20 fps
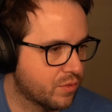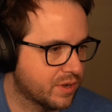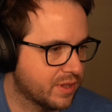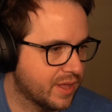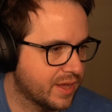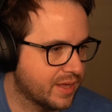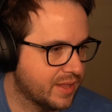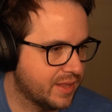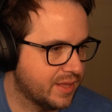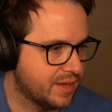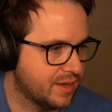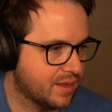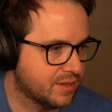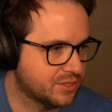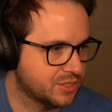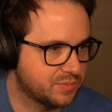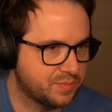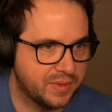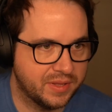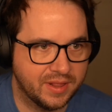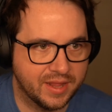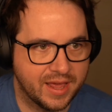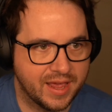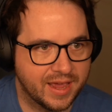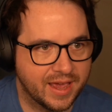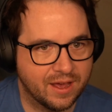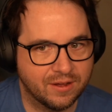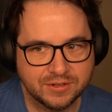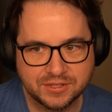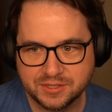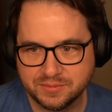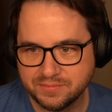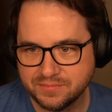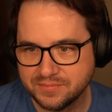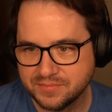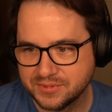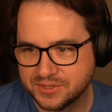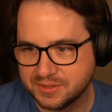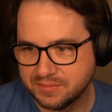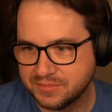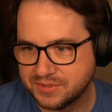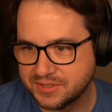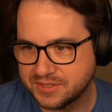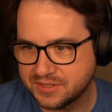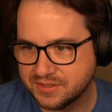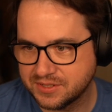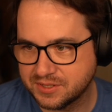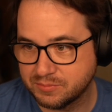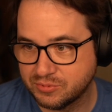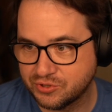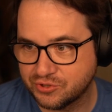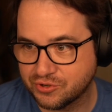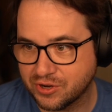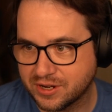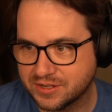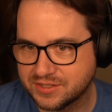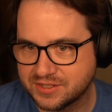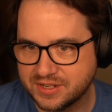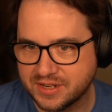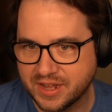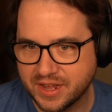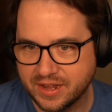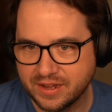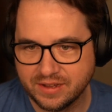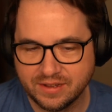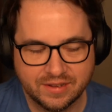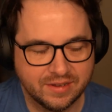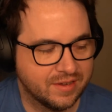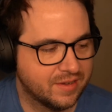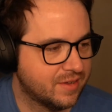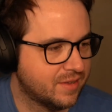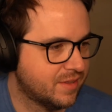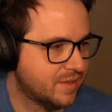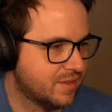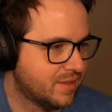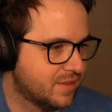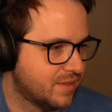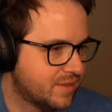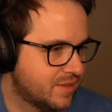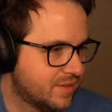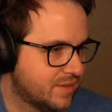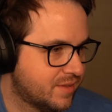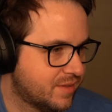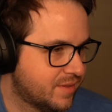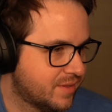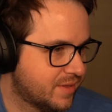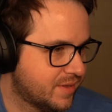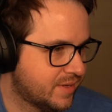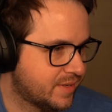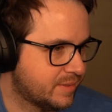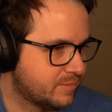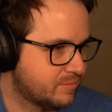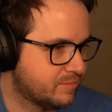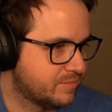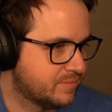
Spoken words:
likely, I'll just be laying out some structs today. Um,